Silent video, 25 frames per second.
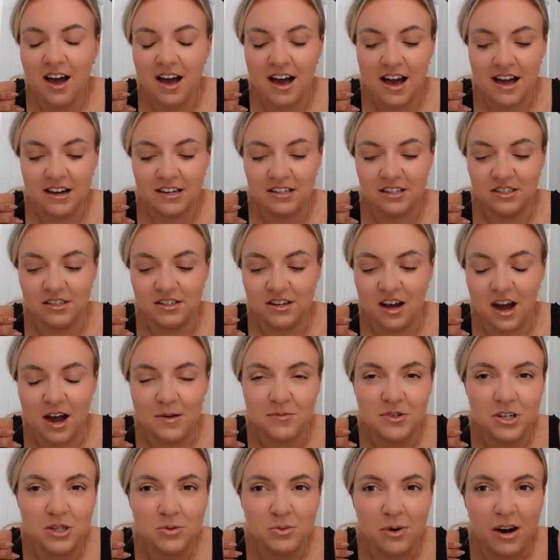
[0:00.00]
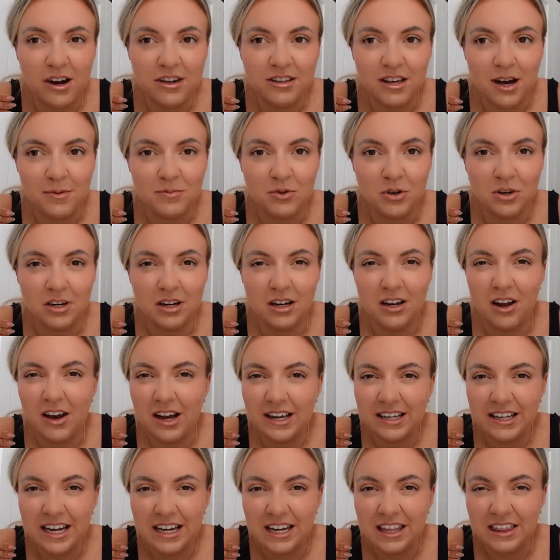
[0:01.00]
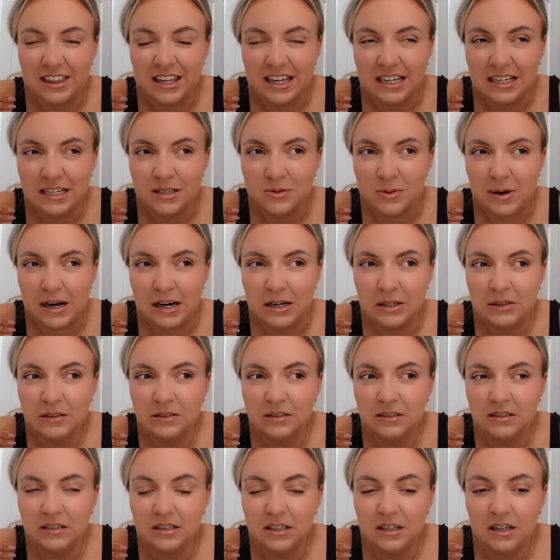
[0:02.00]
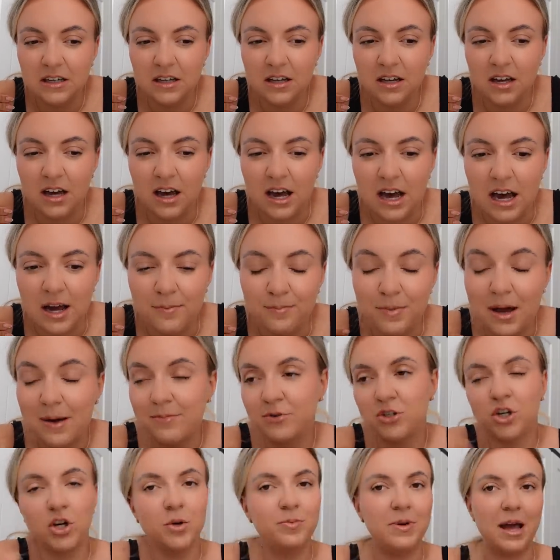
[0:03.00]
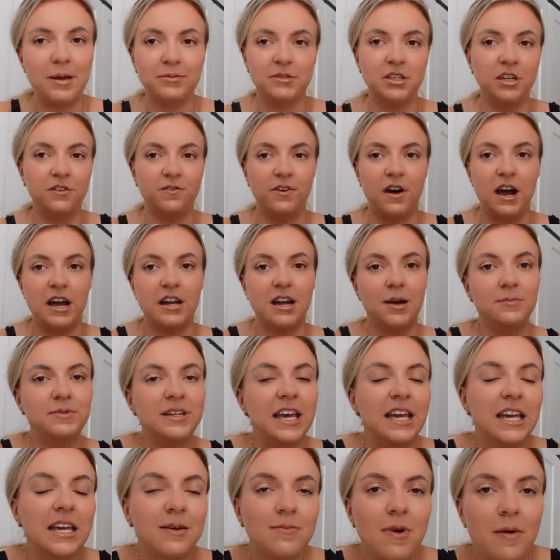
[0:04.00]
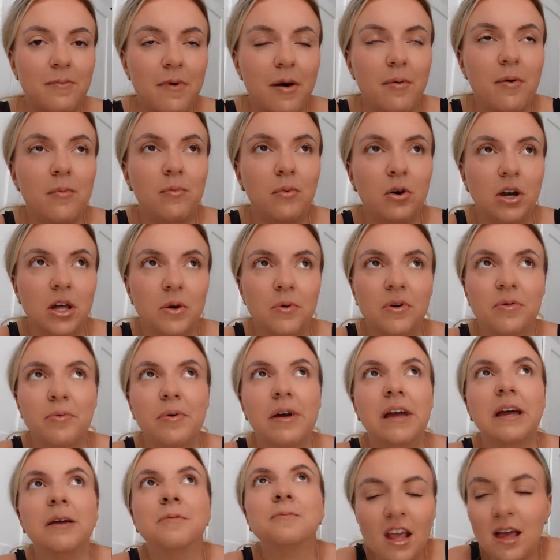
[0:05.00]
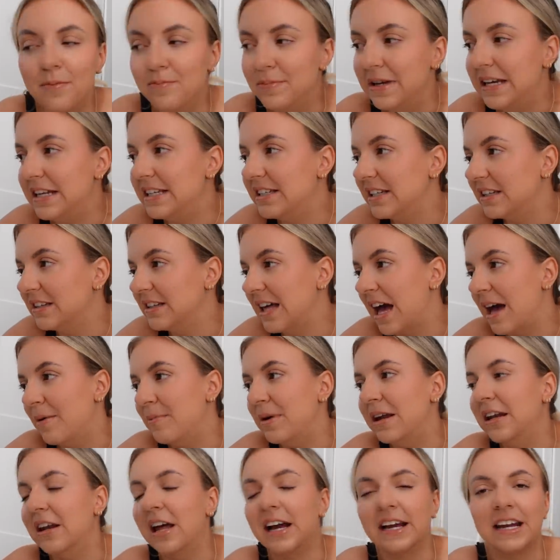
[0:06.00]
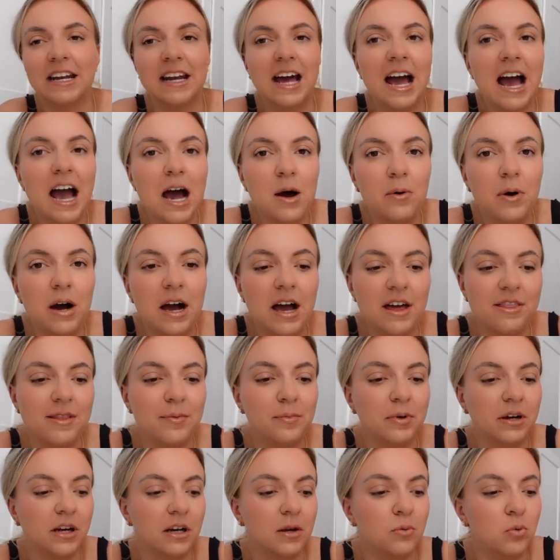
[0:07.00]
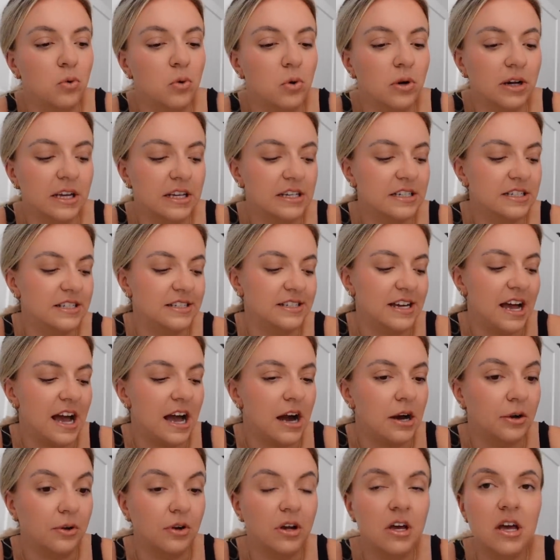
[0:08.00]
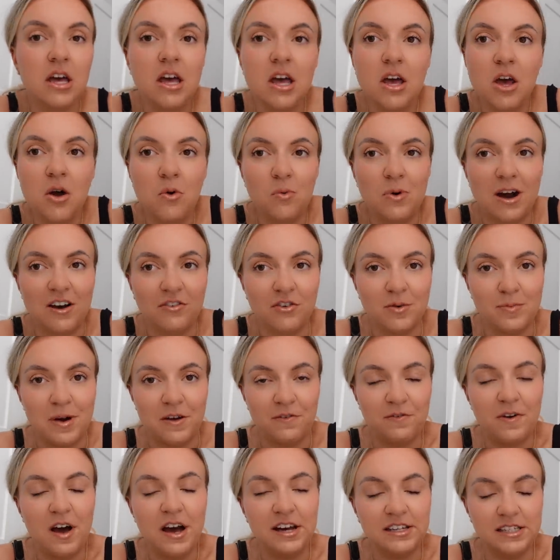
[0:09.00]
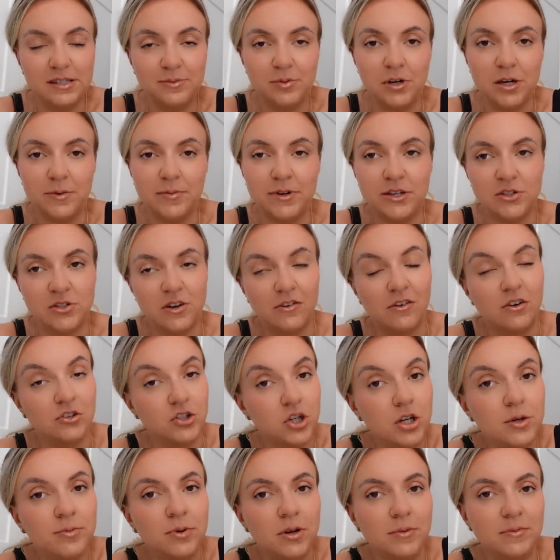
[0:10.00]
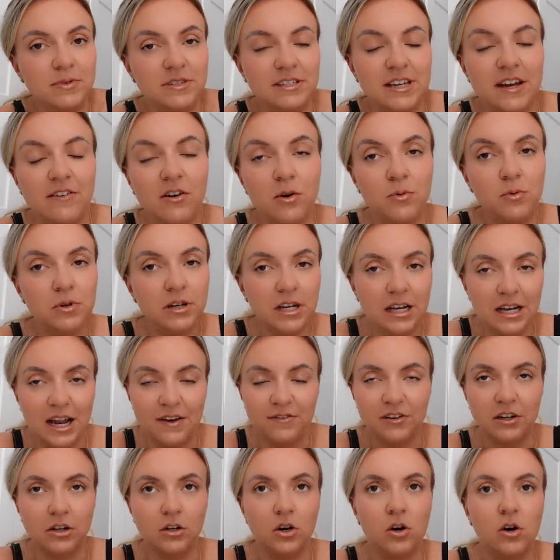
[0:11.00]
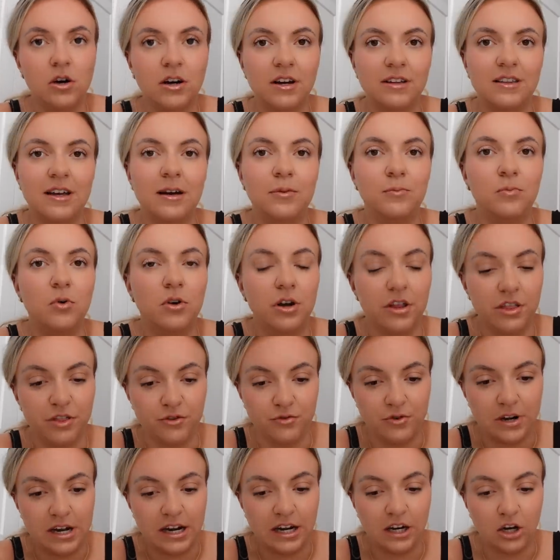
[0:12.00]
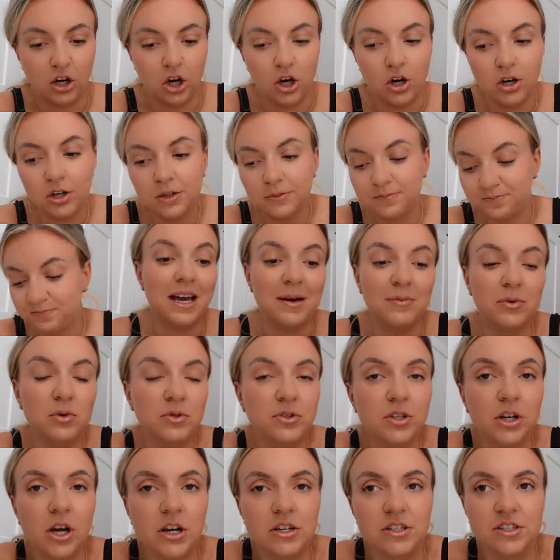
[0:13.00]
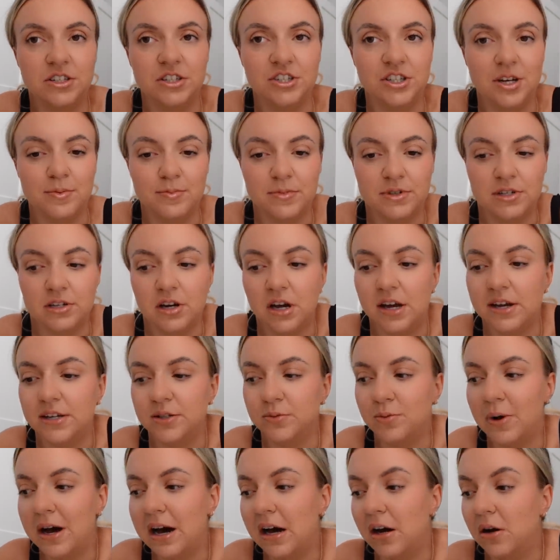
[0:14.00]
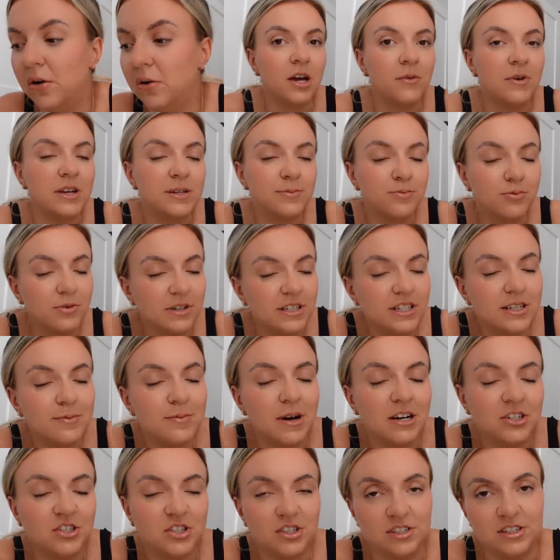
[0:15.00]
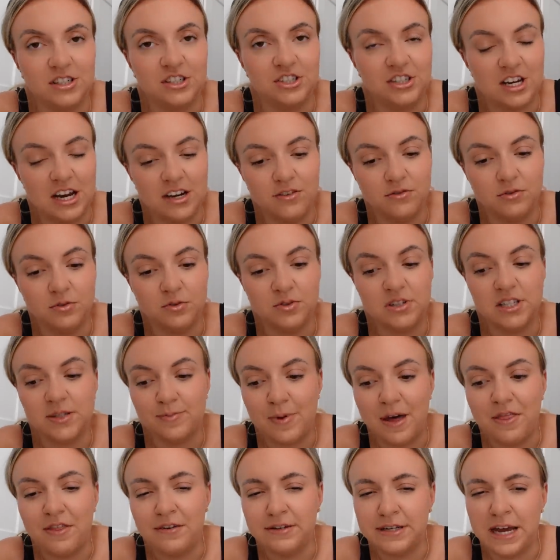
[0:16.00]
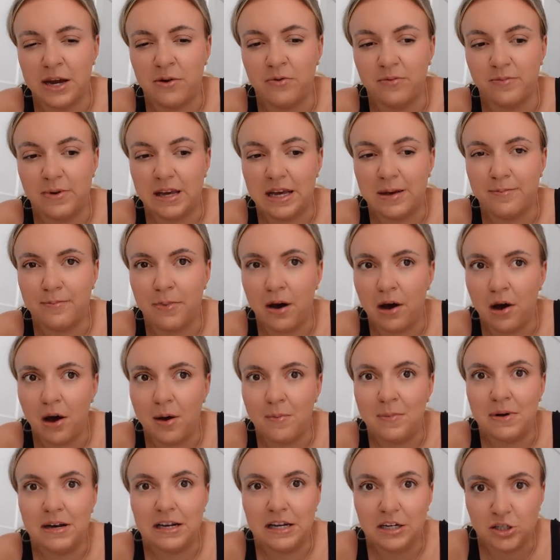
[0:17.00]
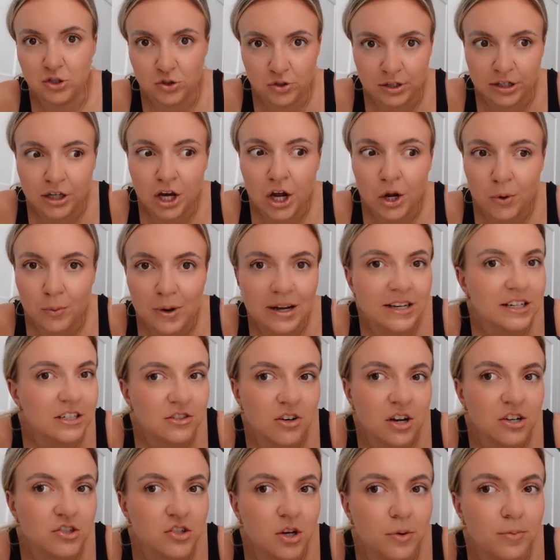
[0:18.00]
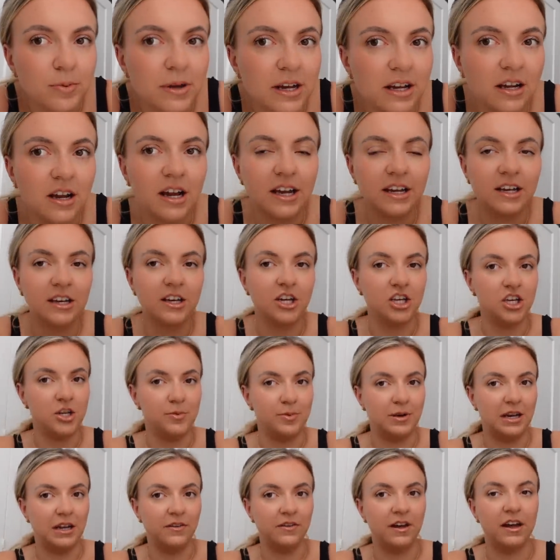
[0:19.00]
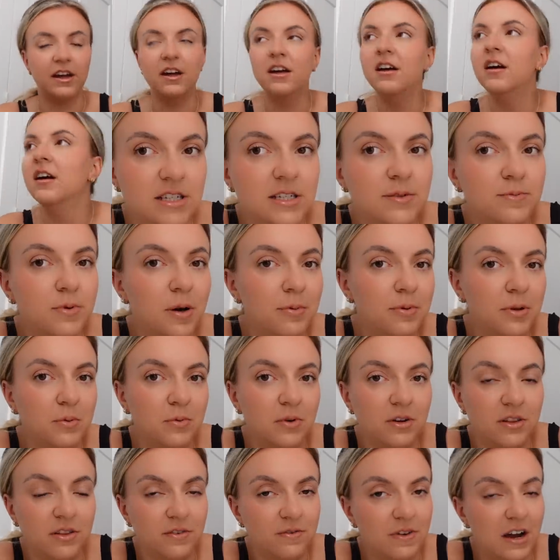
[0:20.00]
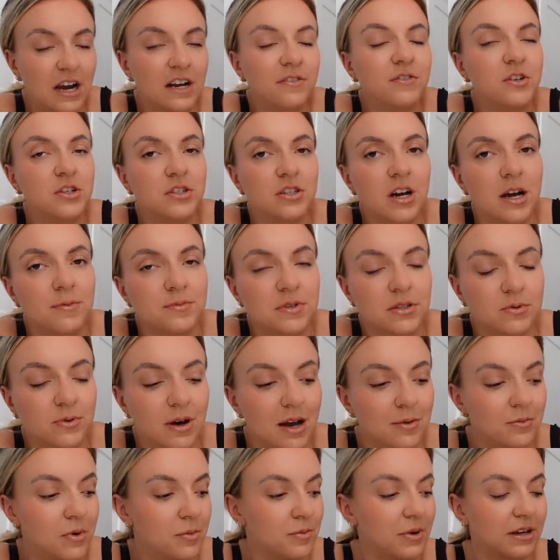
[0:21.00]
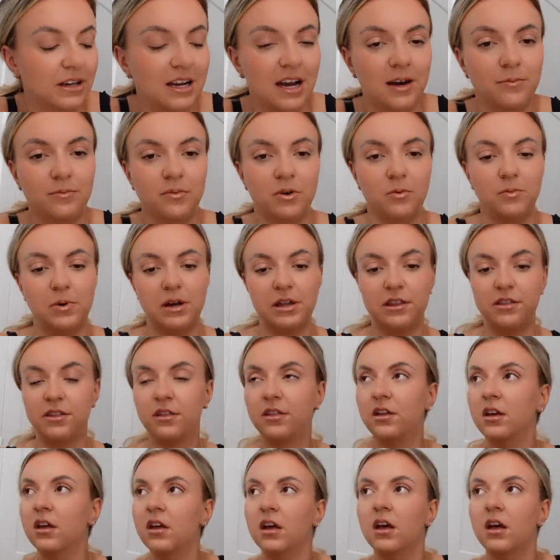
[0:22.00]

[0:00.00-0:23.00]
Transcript: and I'm just worried that I'm not going to like anything as well. Um, but I'm sure it'll be absolutely fine. I'm taking my mum and Molly with me. I'm meeting them in like an hour and then we're going to walk into town where I've got my first appointment. So I've got two appointments today. I've got one at 11 o'clock and then one at 3 o'clock. Yeah, I'm also going to the gym tonight as well. So it's pretty much just a general spend the day with me, but I'm literally going wedding dress shopping. Like, can you believe it? This is probably one of the very few times as well I'm on my camera with